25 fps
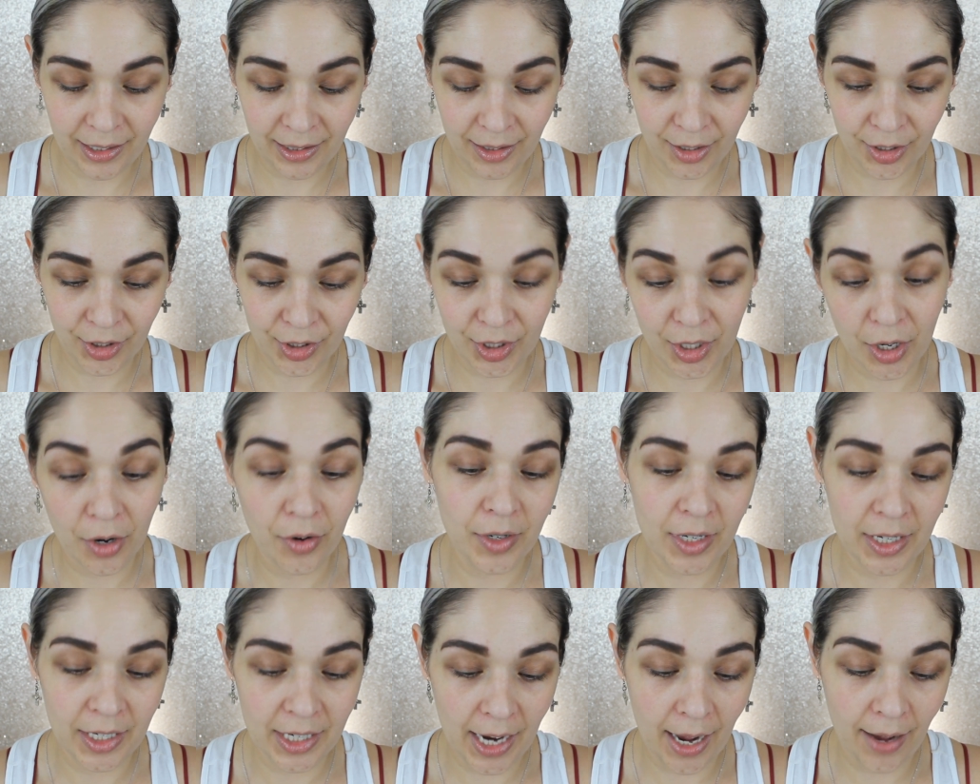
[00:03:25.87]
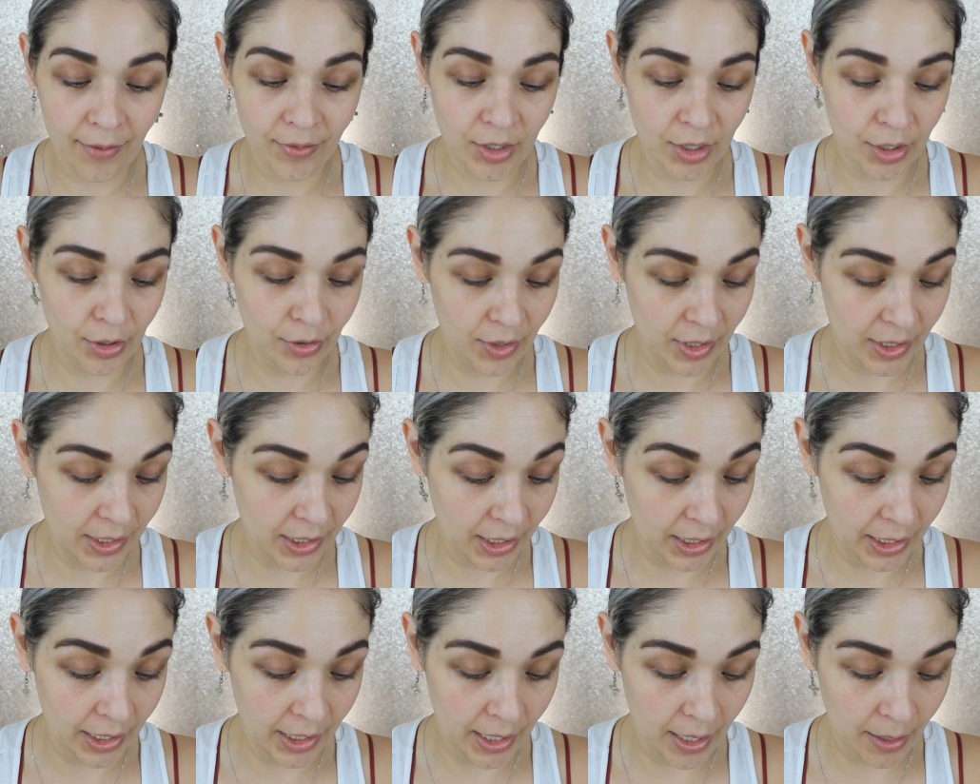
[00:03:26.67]
There's no need to have to do this
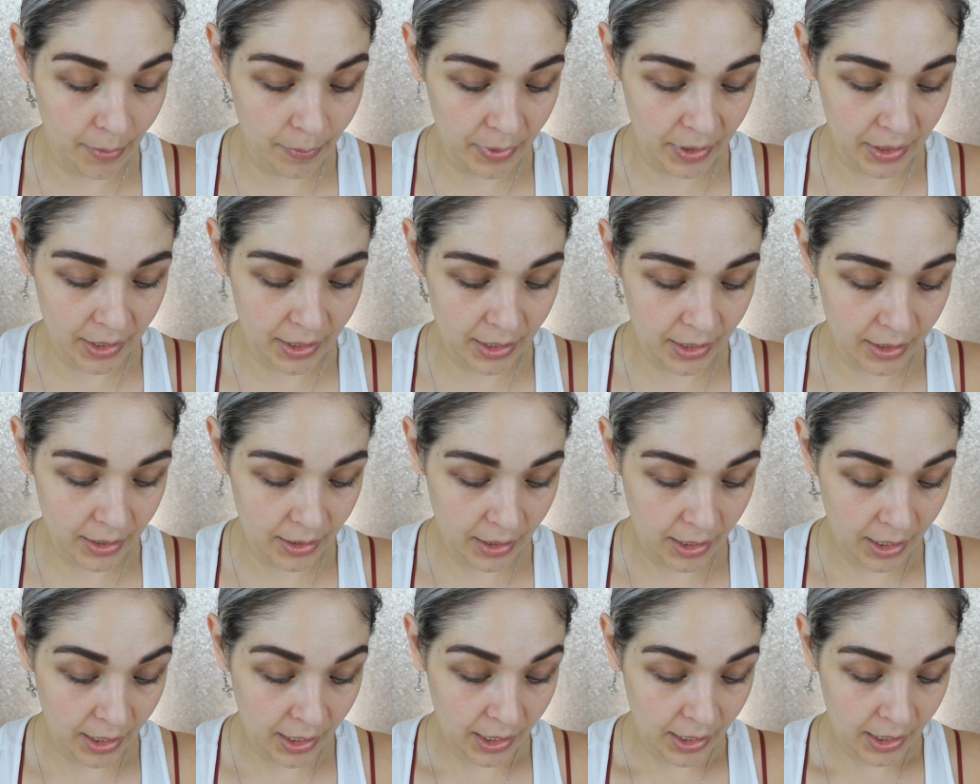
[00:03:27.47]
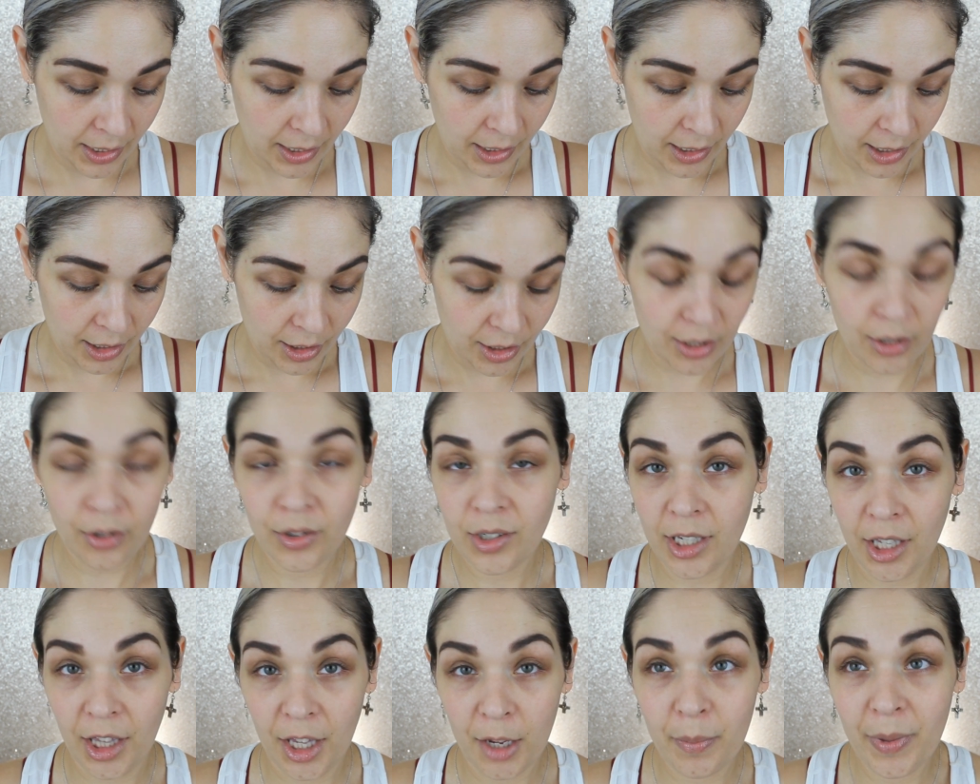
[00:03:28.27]
cleanup. It's so
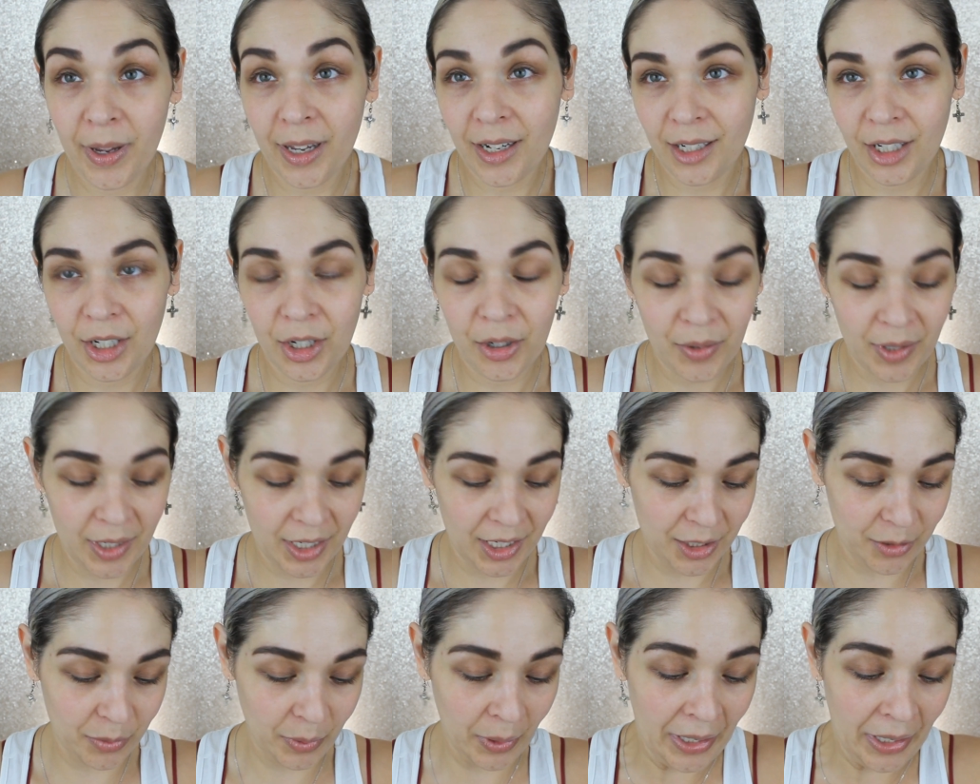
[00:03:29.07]
silly, but you know what it is.